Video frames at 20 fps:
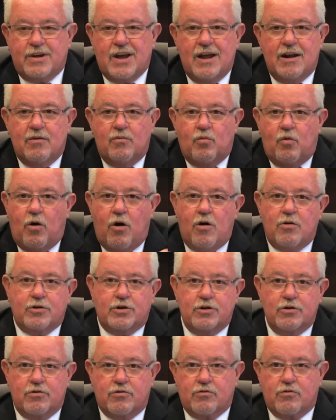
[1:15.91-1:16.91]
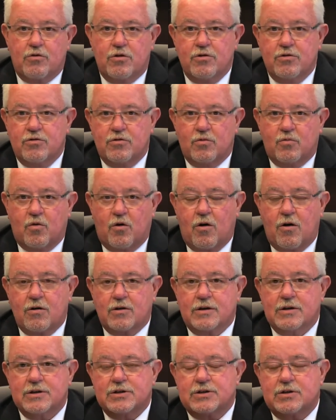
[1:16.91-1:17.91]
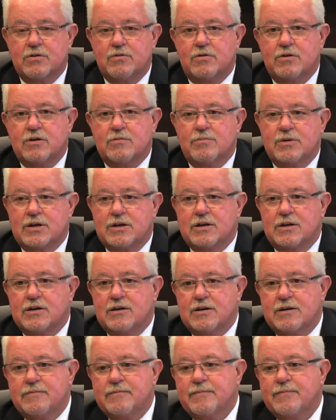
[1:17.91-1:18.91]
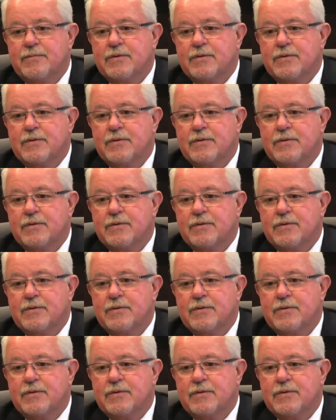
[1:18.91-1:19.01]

kind of walk you through the work that's going to be done.